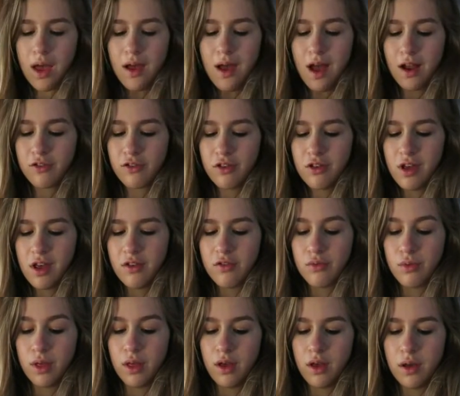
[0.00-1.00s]
actually
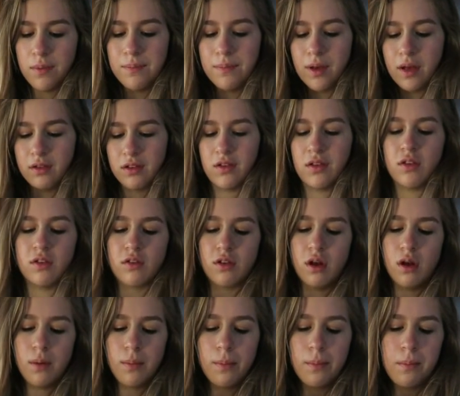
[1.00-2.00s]
tastes really good because of the
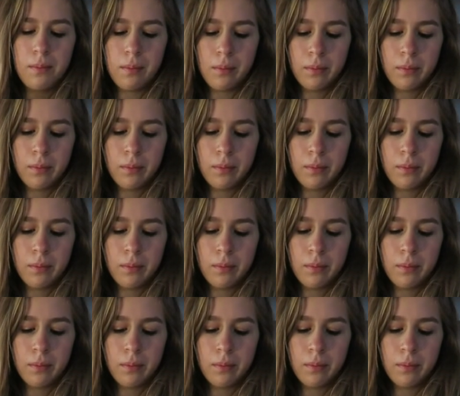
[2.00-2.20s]
syrup.